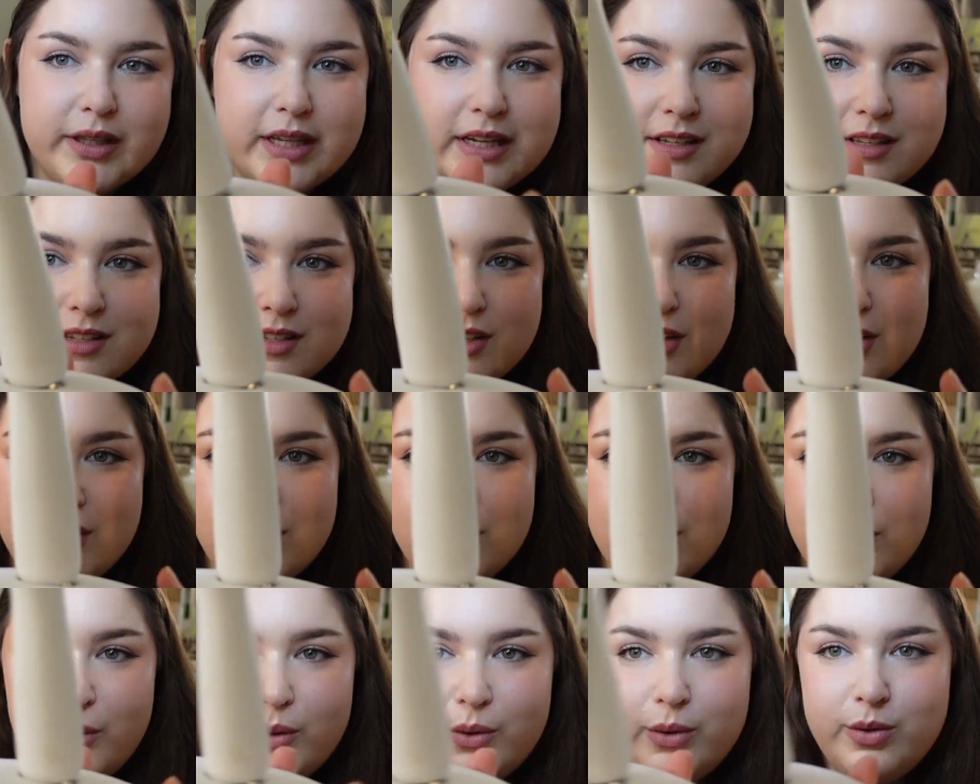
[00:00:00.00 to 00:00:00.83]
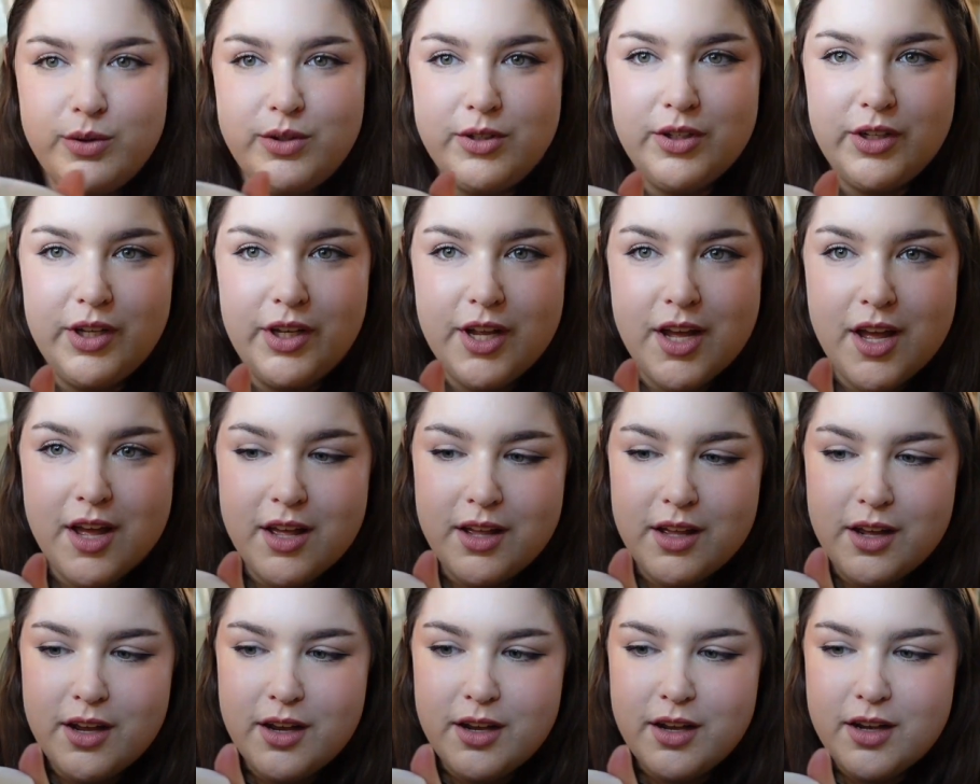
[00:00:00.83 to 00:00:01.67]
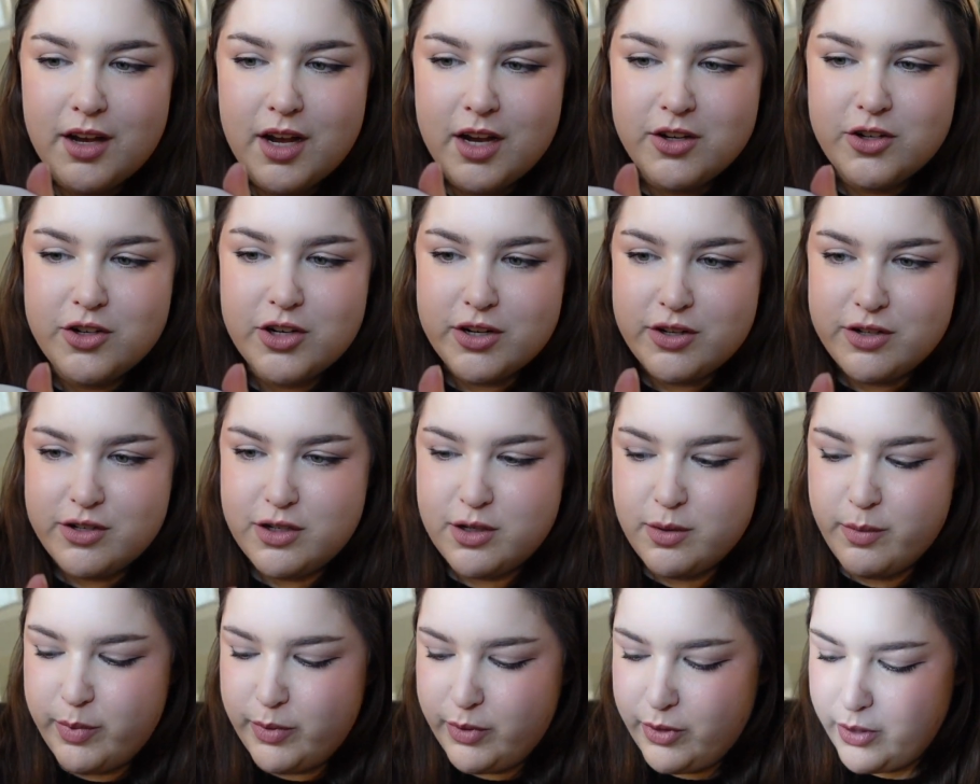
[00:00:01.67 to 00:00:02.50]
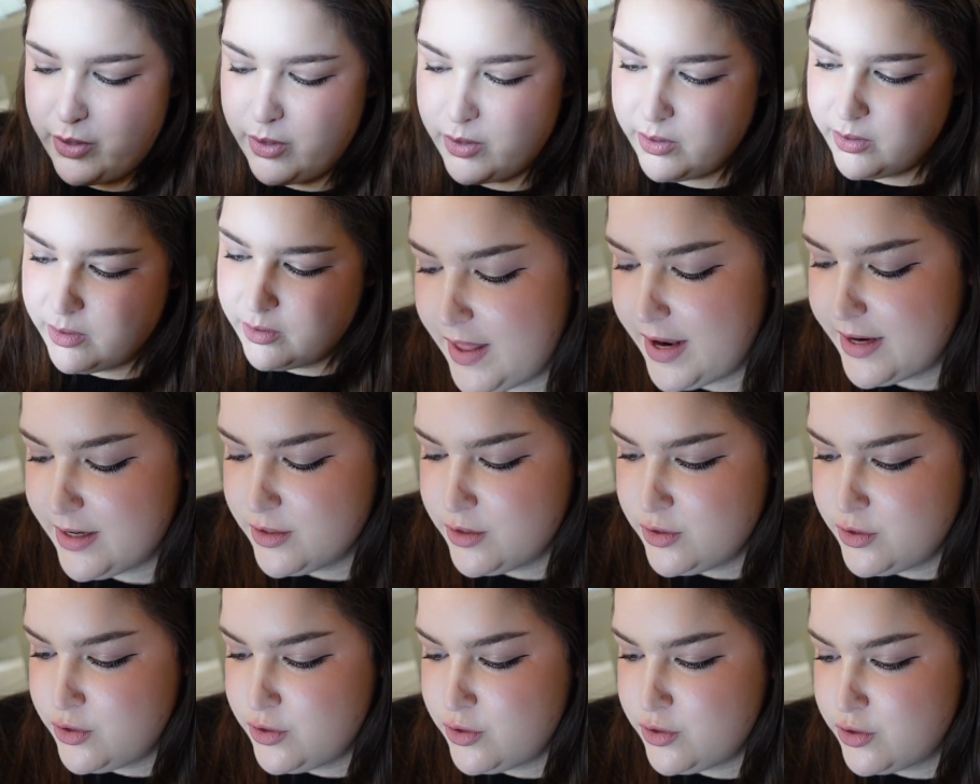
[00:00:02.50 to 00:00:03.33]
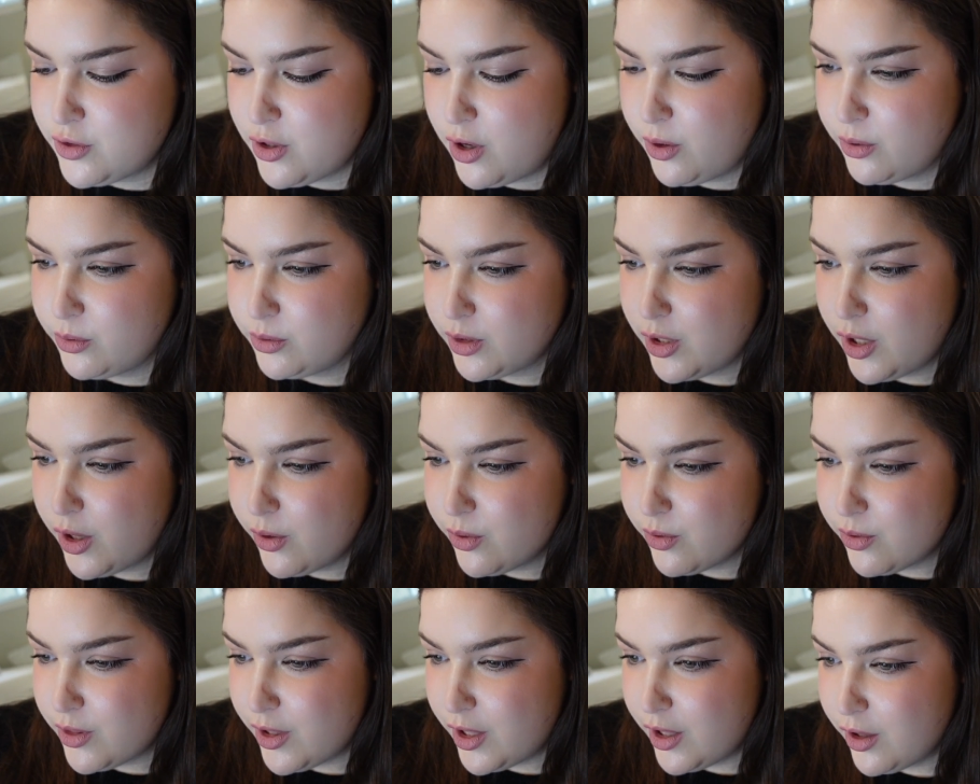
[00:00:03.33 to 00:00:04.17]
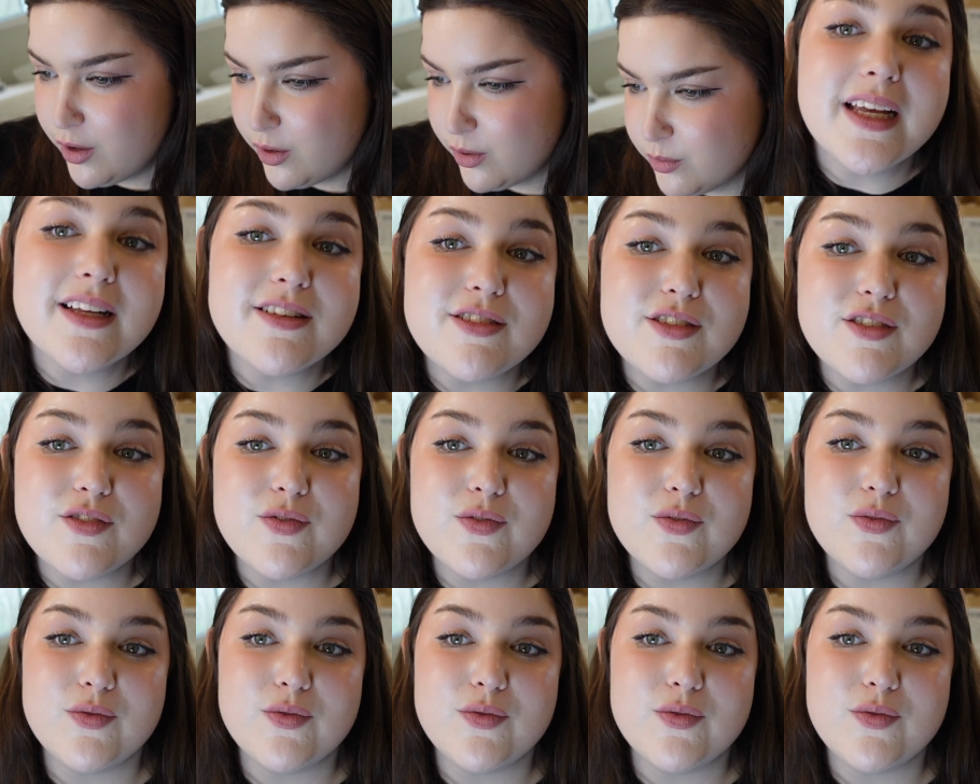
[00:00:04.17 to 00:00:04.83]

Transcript: that's cute. Adjustable. That is so low, though. It's